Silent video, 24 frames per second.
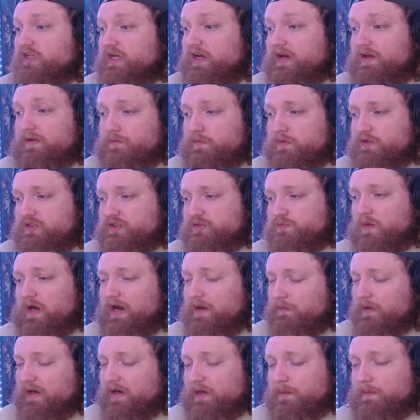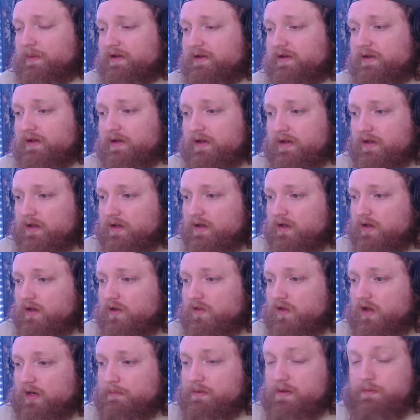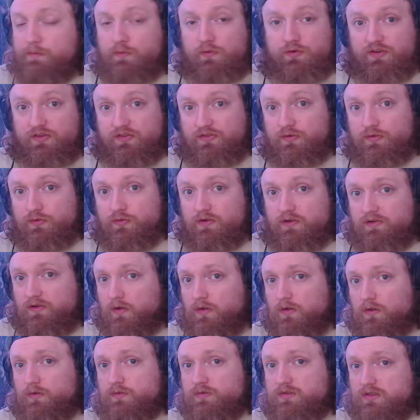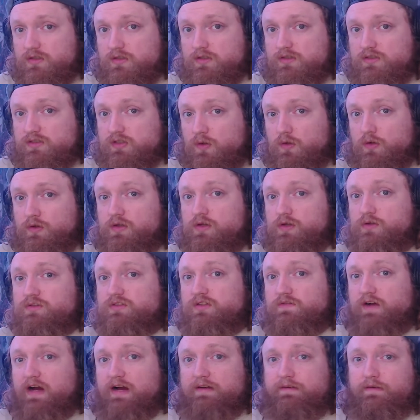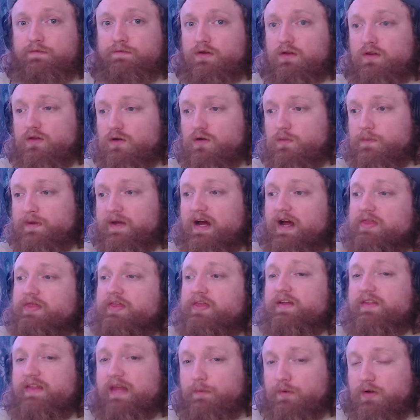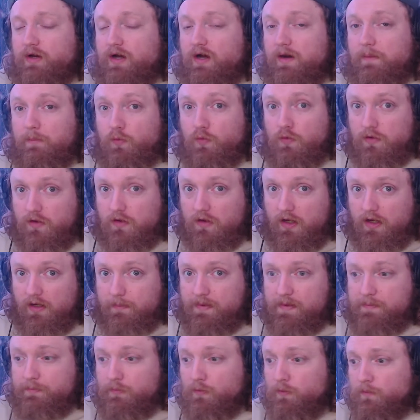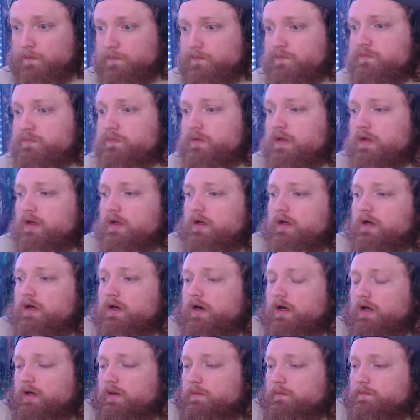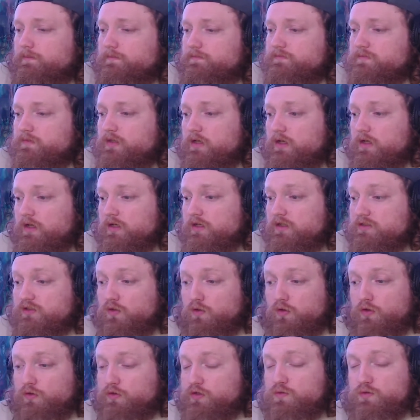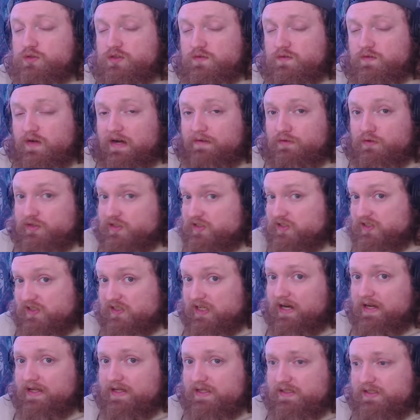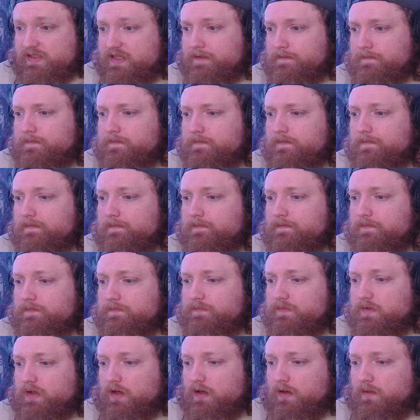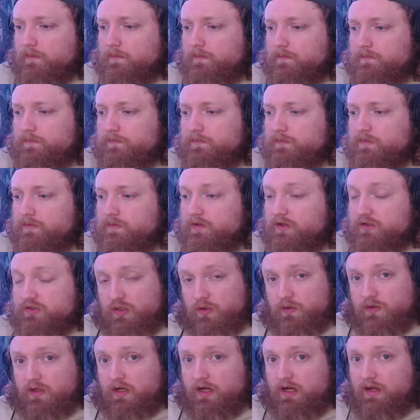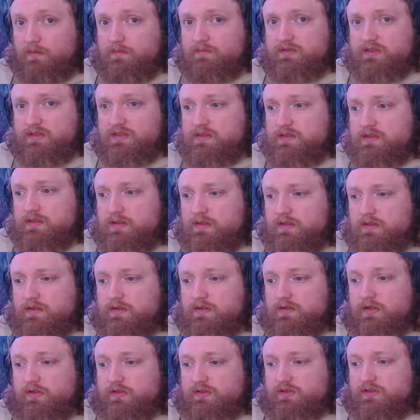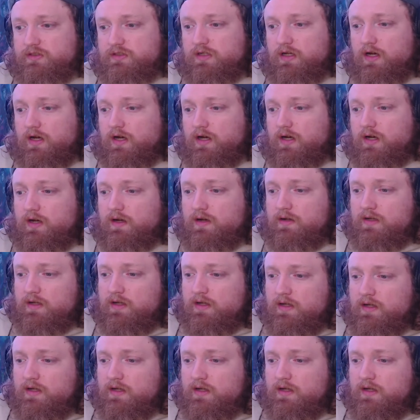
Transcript: which I which is why I recommend a lot of people just do the solo solo queue survivor for a little bit. I think that would humble a lot of people. Um, solo queue survivor is not easy. Um, there's no comms. There's no uh,